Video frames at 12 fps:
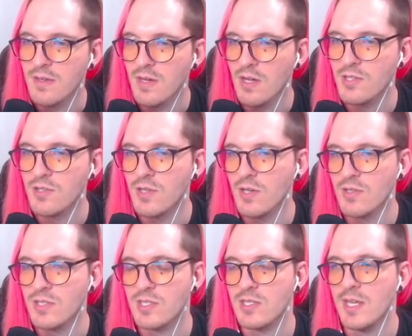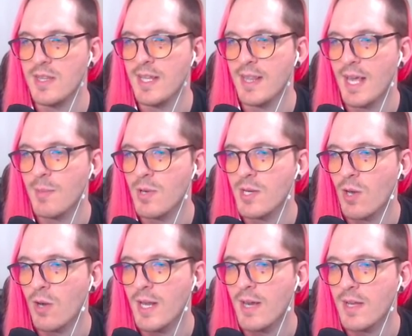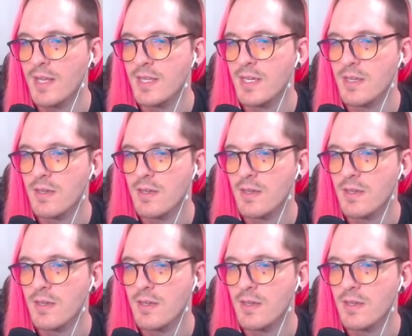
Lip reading: I'll do those and then Library card out, I think.